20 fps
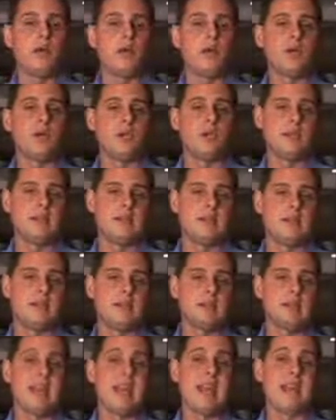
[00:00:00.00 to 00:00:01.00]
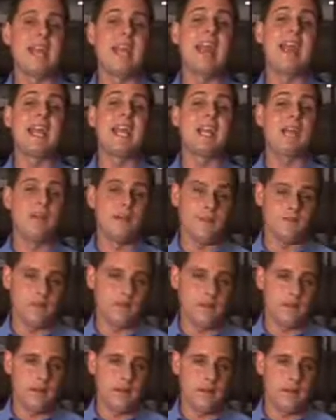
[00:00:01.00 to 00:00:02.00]
which is a
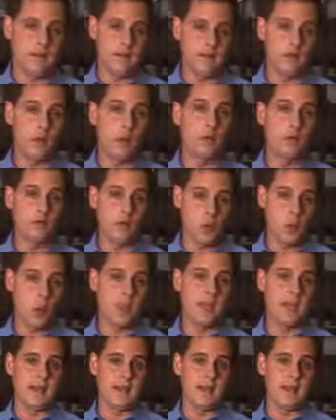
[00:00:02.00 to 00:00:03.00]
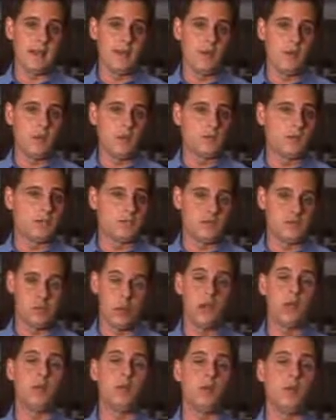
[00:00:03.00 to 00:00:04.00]
negative 420, which is
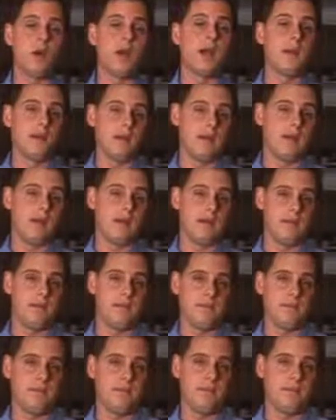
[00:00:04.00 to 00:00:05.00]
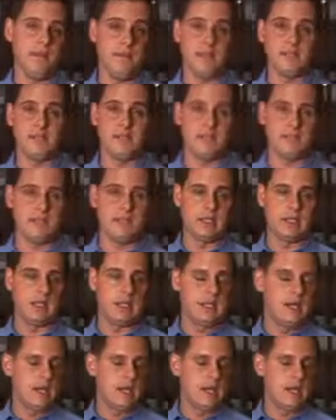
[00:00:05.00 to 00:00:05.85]
where you want to be, basically.